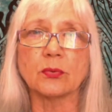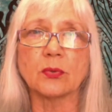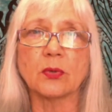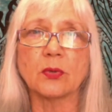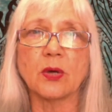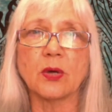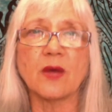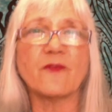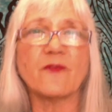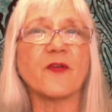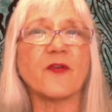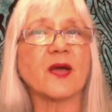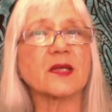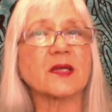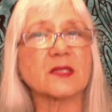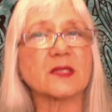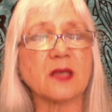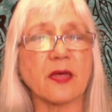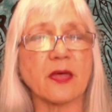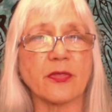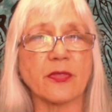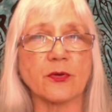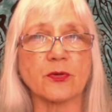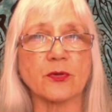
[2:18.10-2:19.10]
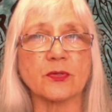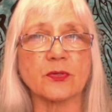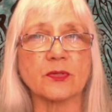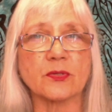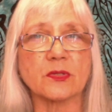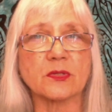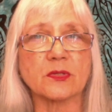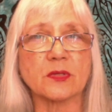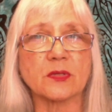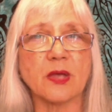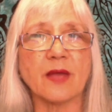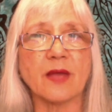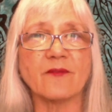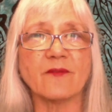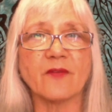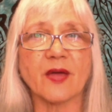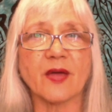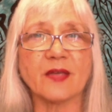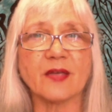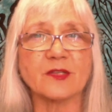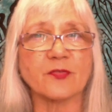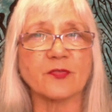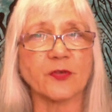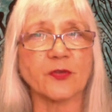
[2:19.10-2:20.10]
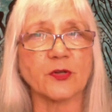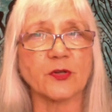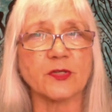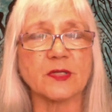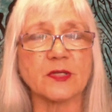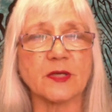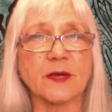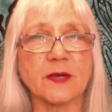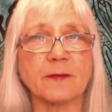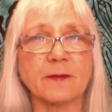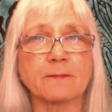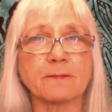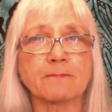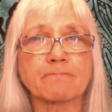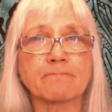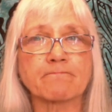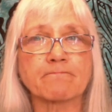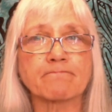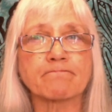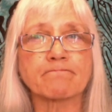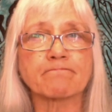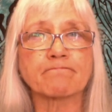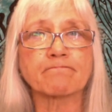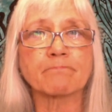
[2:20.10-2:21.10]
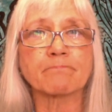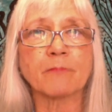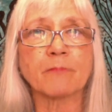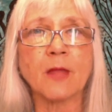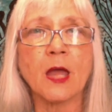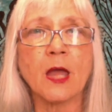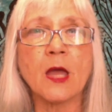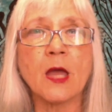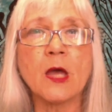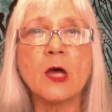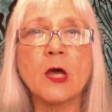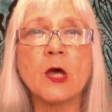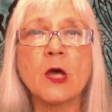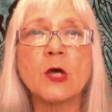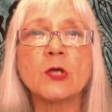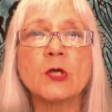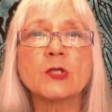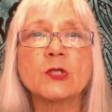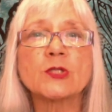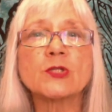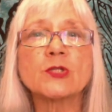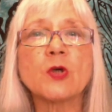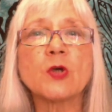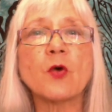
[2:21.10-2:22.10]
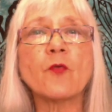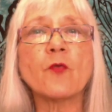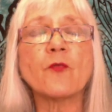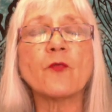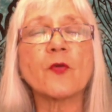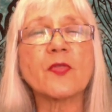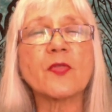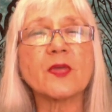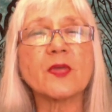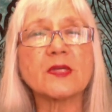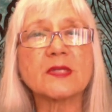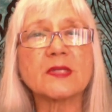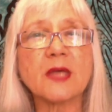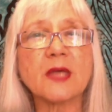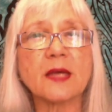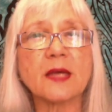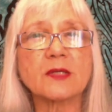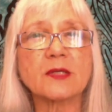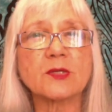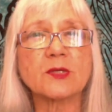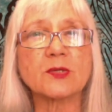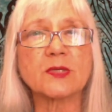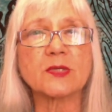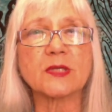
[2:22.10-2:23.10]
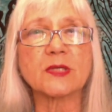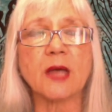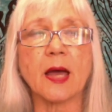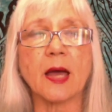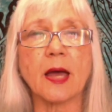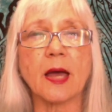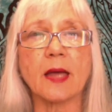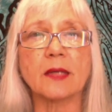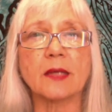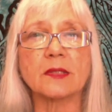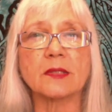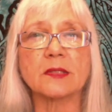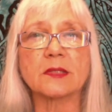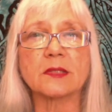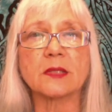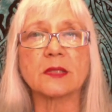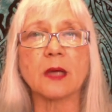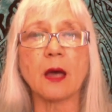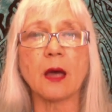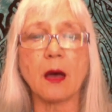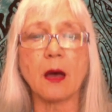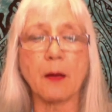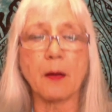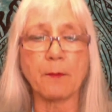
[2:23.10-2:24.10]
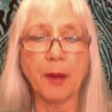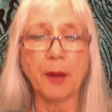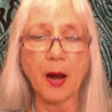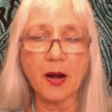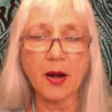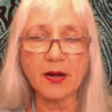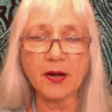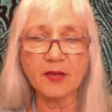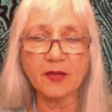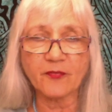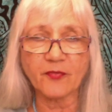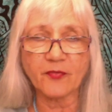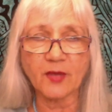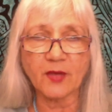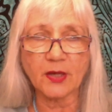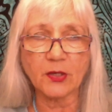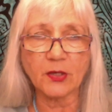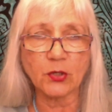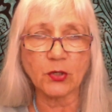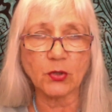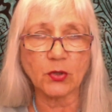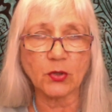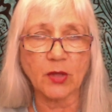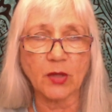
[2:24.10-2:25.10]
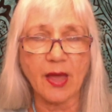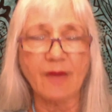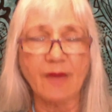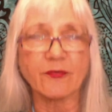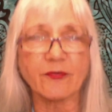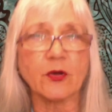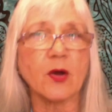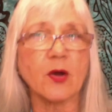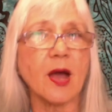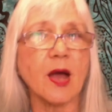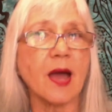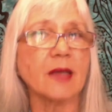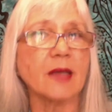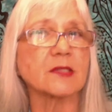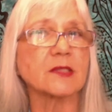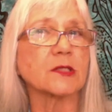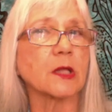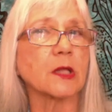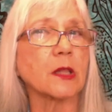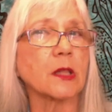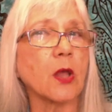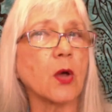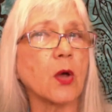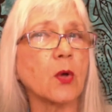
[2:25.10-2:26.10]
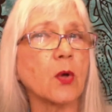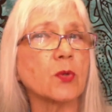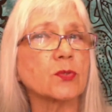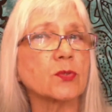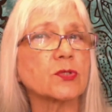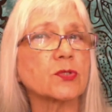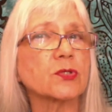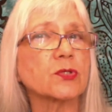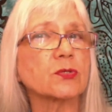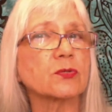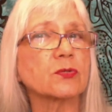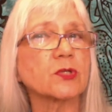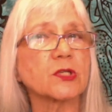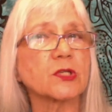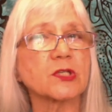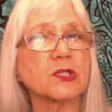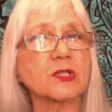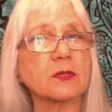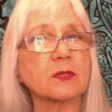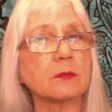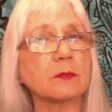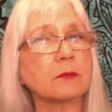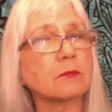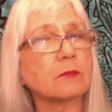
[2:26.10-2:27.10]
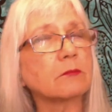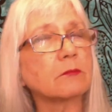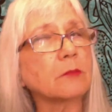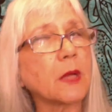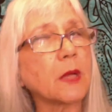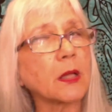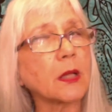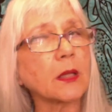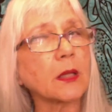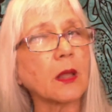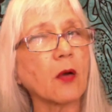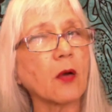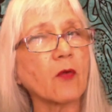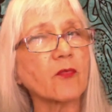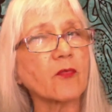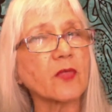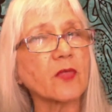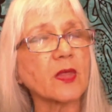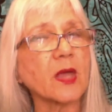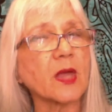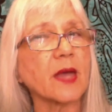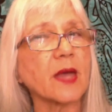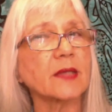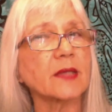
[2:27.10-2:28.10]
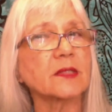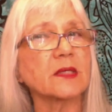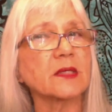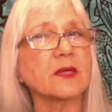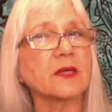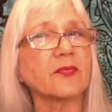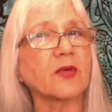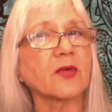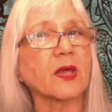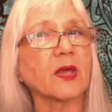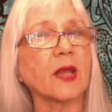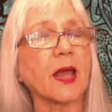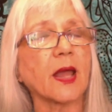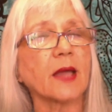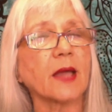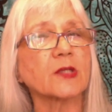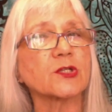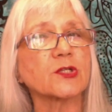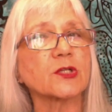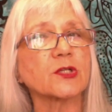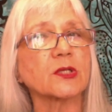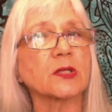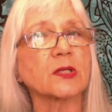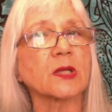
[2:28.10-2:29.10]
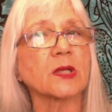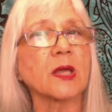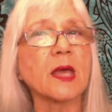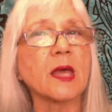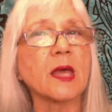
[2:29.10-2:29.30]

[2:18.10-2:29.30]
affects others, and vice versa. So for this exercise, part of it you'll have your eyes closed just to mull over the idea of connection,